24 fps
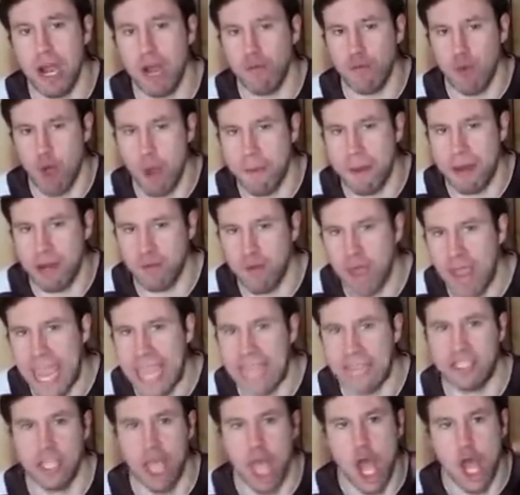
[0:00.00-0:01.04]
Roman
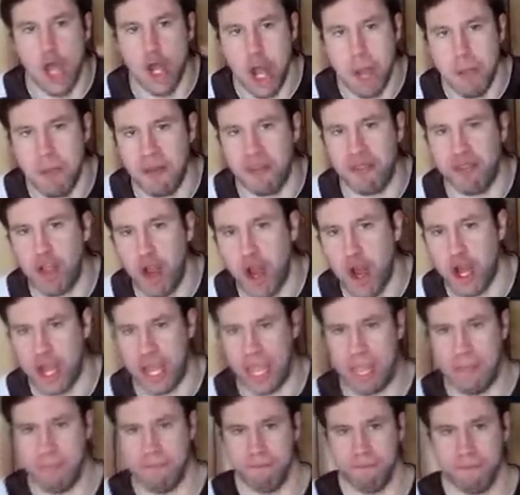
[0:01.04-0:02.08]
Reigns number
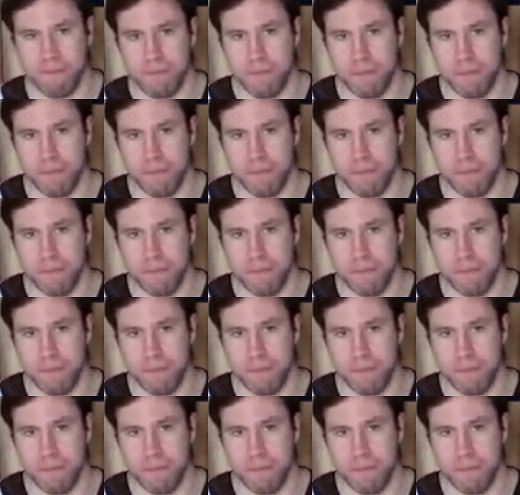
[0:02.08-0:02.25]
30.